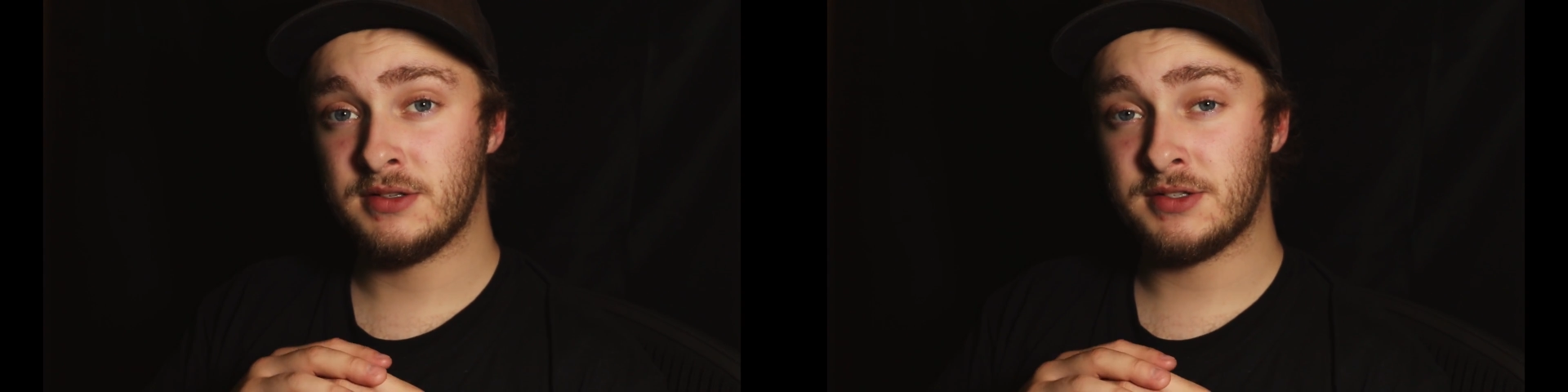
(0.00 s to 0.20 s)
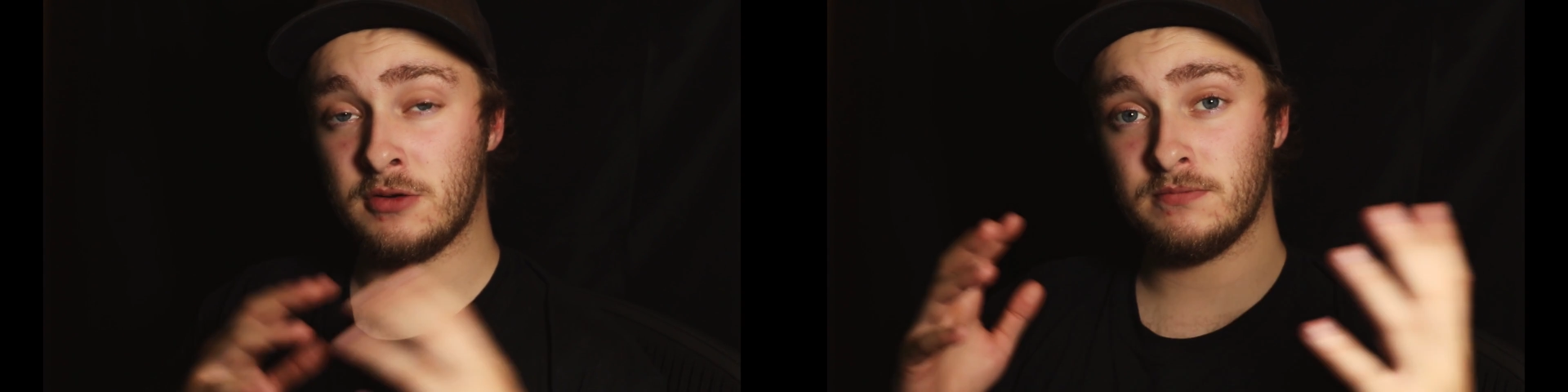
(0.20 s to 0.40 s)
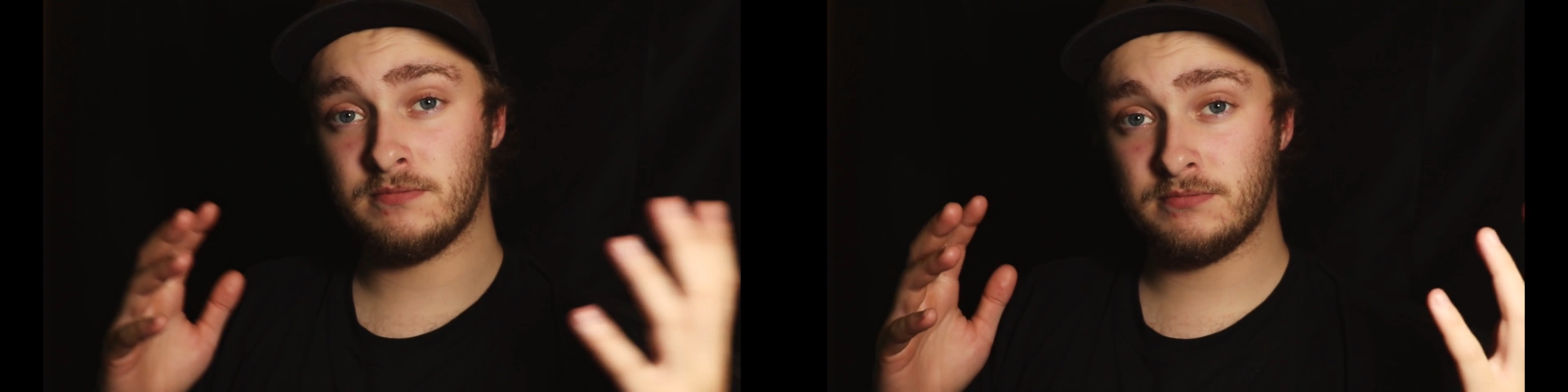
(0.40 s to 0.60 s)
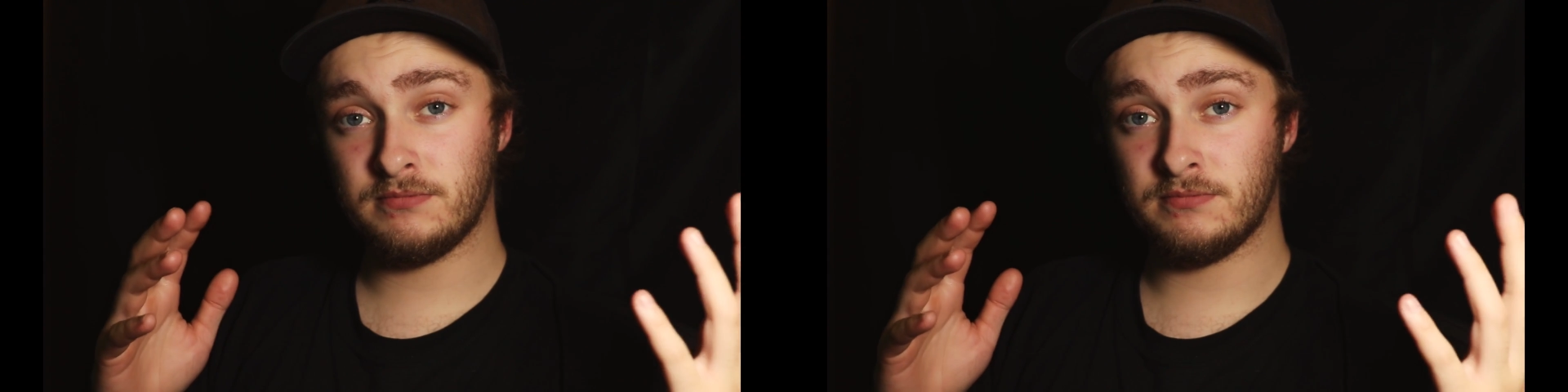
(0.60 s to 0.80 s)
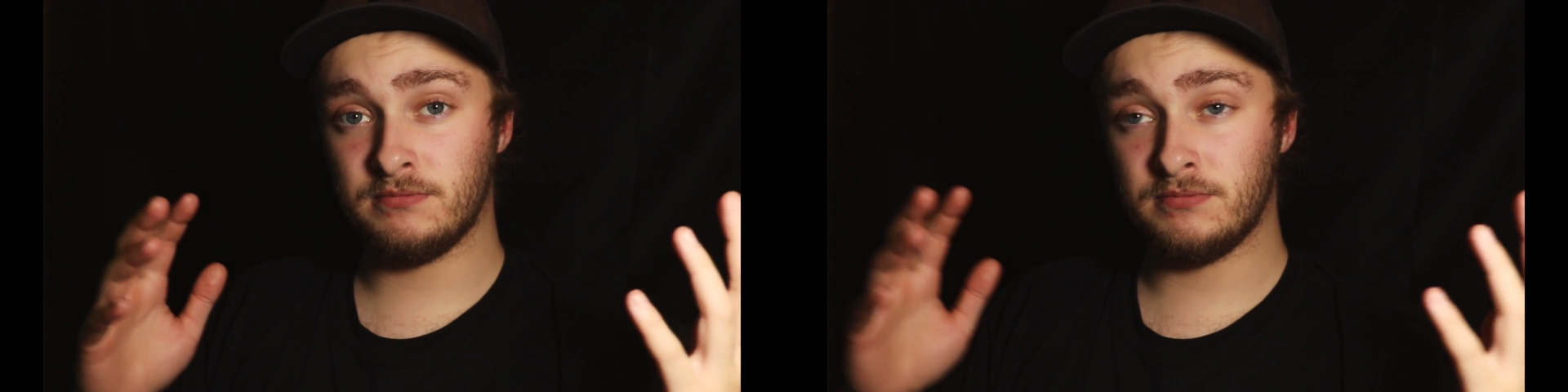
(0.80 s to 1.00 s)
So
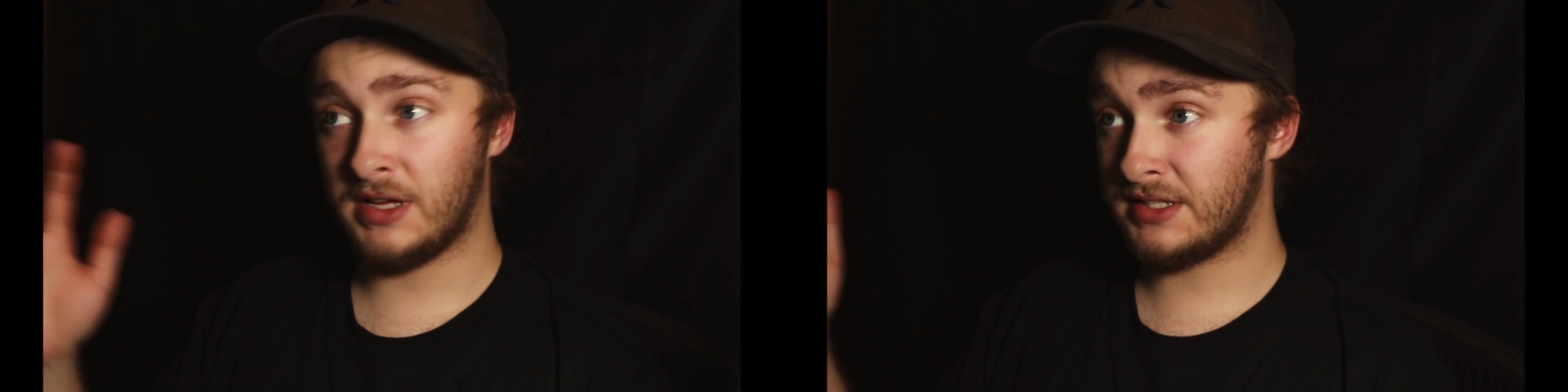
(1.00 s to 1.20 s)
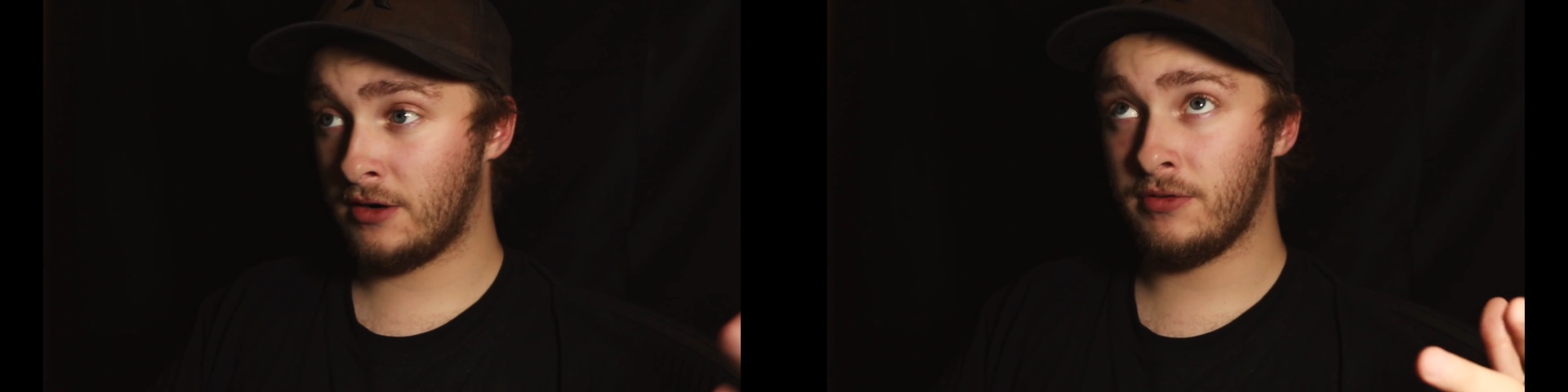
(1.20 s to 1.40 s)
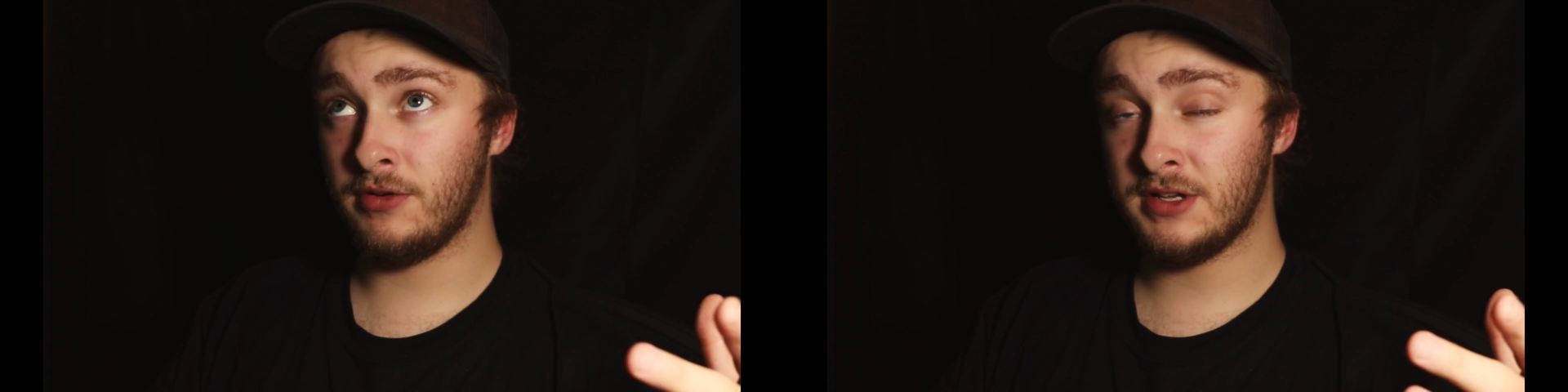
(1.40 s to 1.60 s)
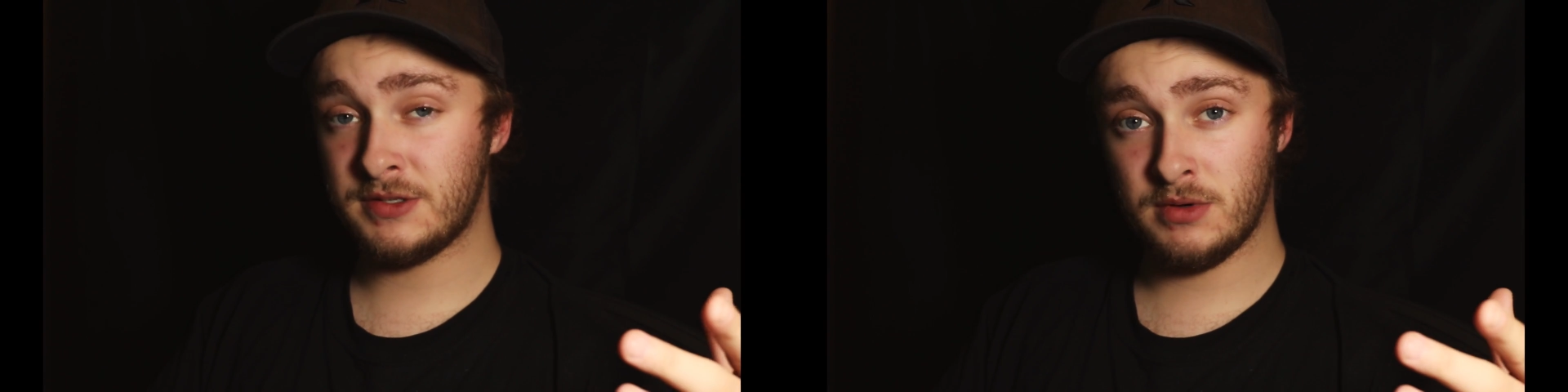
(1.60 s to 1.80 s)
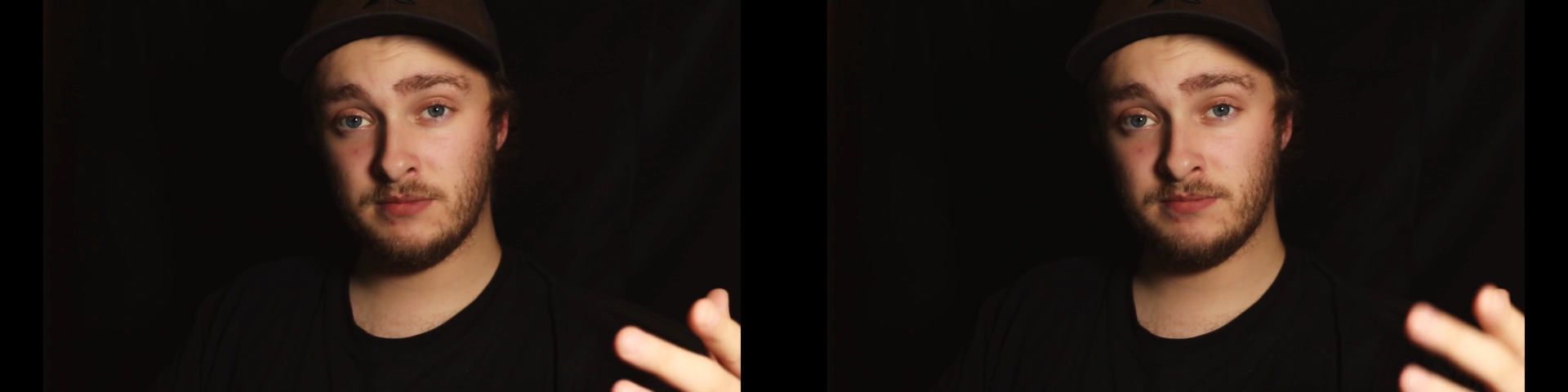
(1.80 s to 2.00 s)
that's all for
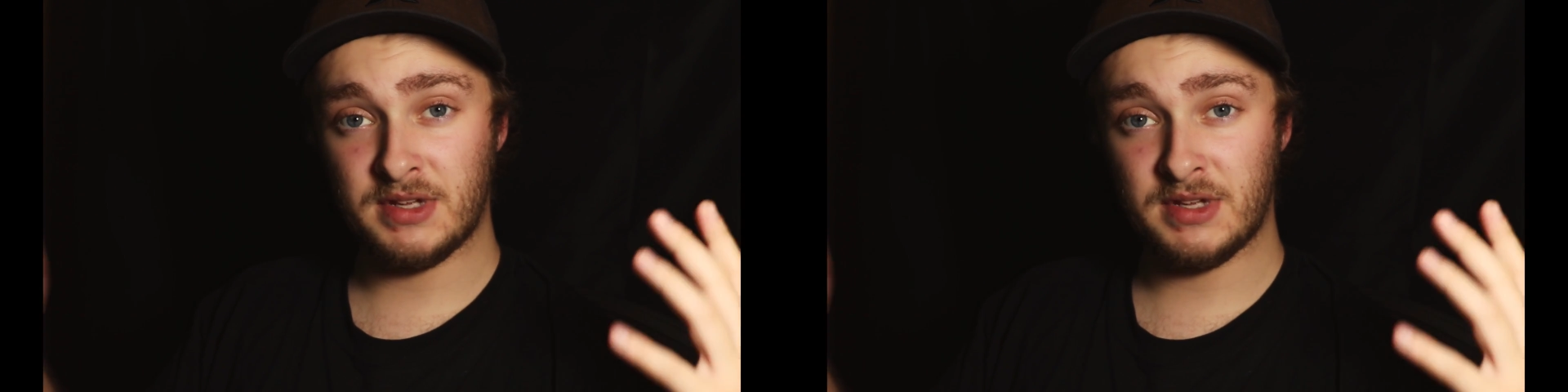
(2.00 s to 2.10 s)
this one.